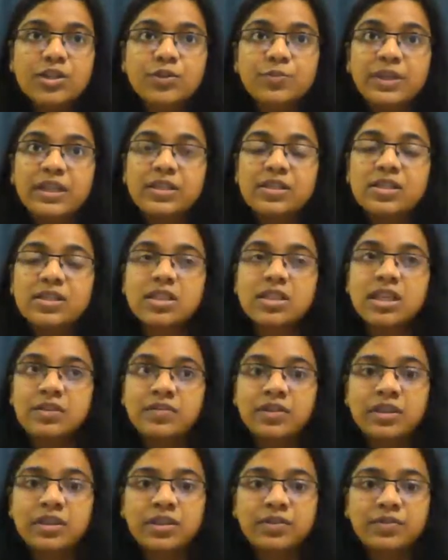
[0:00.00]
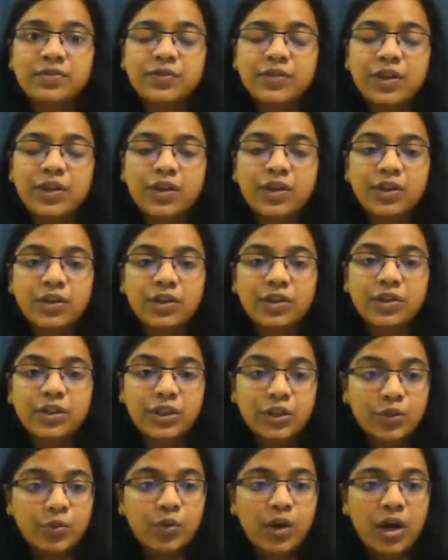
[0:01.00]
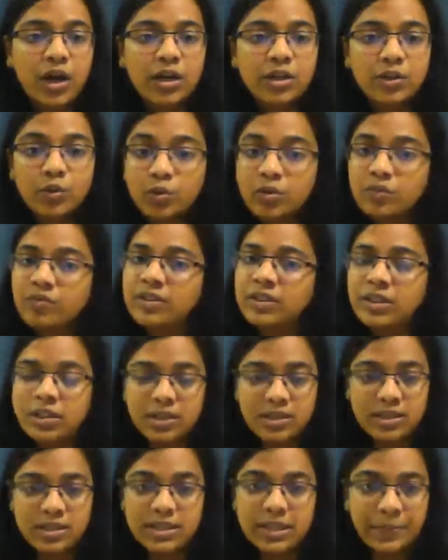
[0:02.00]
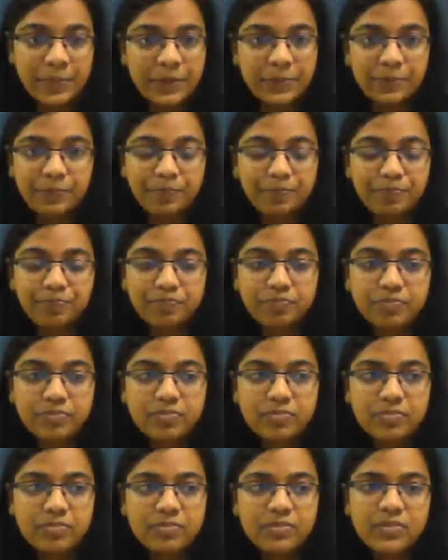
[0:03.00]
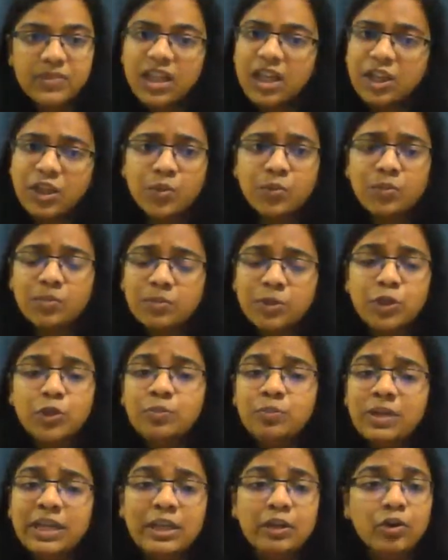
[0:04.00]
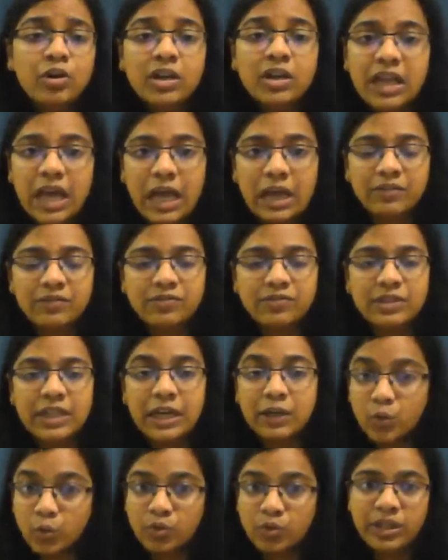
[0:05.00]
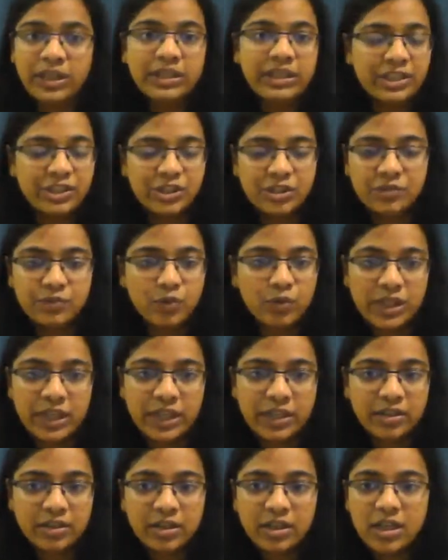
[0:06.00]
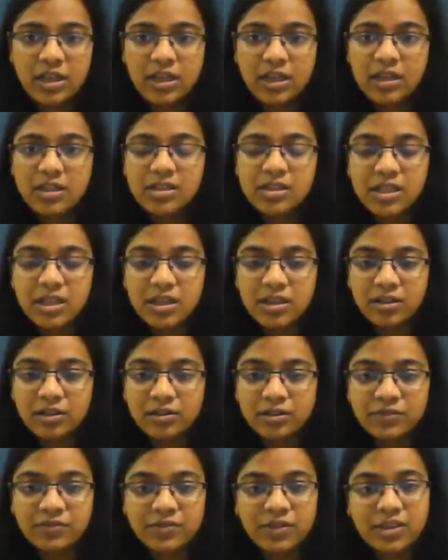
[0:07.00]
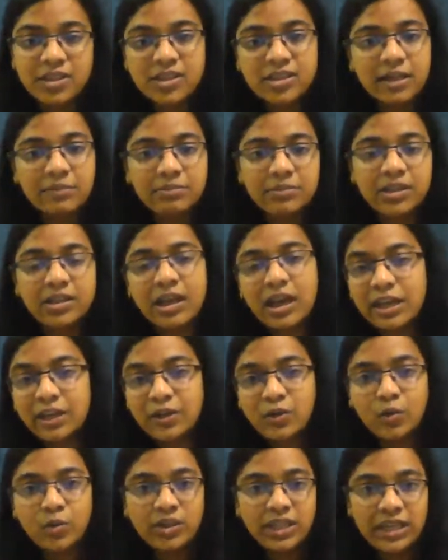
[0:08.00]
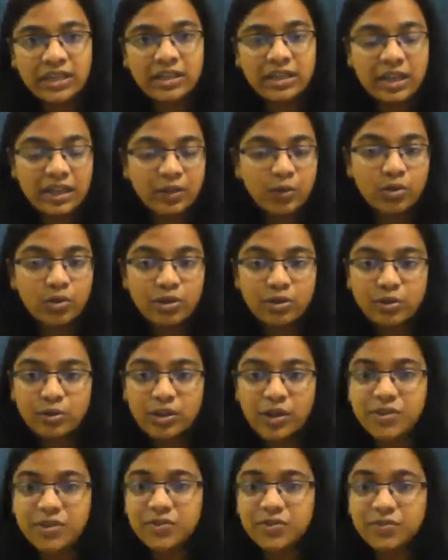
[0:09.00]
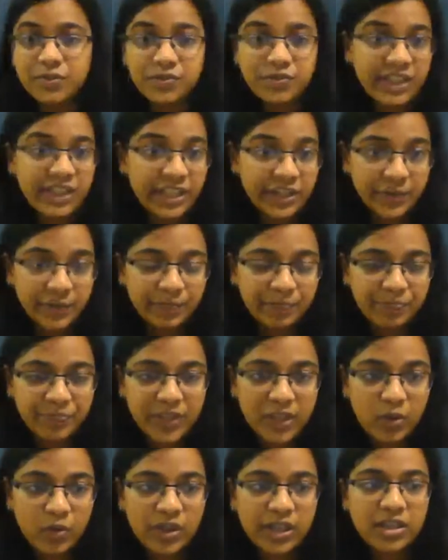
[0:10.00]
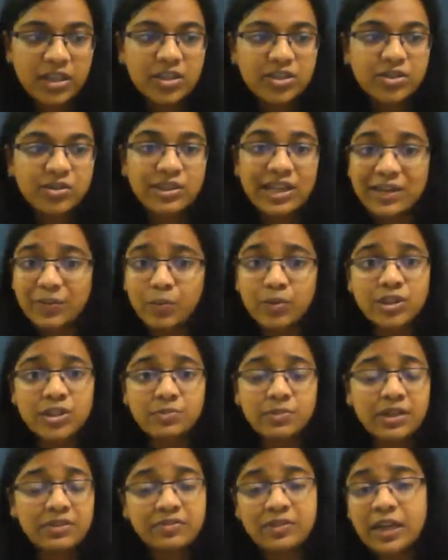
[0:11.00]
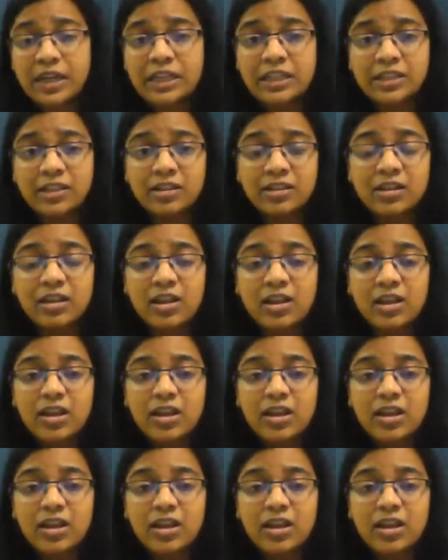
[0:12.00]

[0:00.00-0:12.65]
So because even if you are good with the concept, you may not have that orientation for gate. See, the first time that I wrote gate, I wrote in 2015. Okay, so that was in my final year.